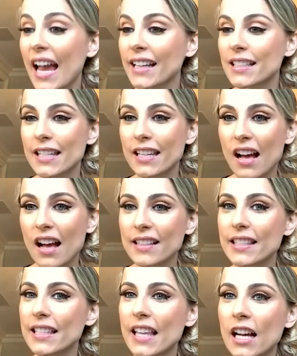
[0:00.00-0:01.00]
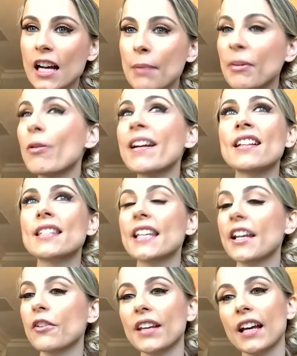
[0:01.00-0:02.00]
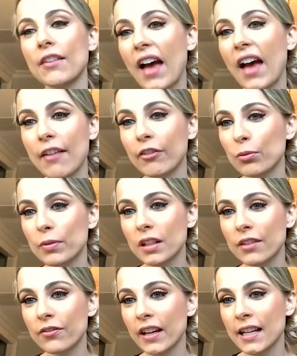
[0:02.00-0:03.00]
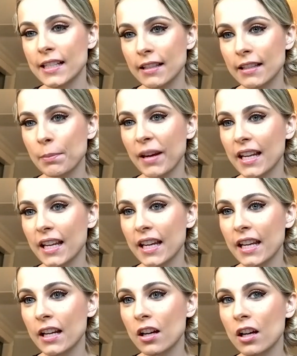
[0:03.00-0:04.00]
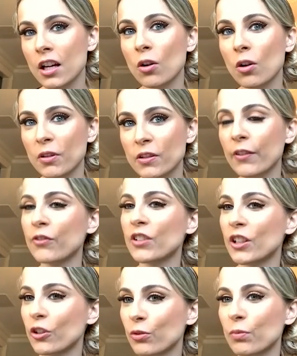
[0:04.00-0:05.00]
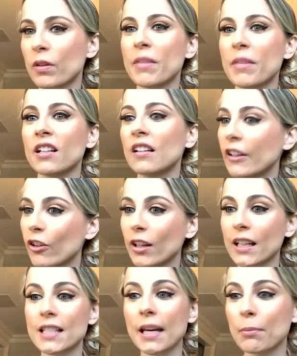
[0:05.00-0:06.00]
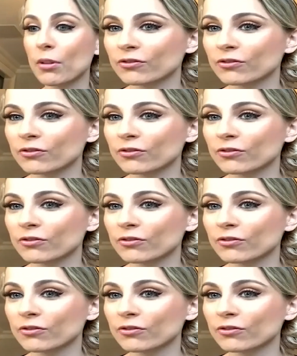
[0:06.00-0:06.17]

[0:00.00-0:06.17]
I did not see that coming. Quite honestly, I don't think I've ever would have anticipated an almost fifty year old woman clearing a table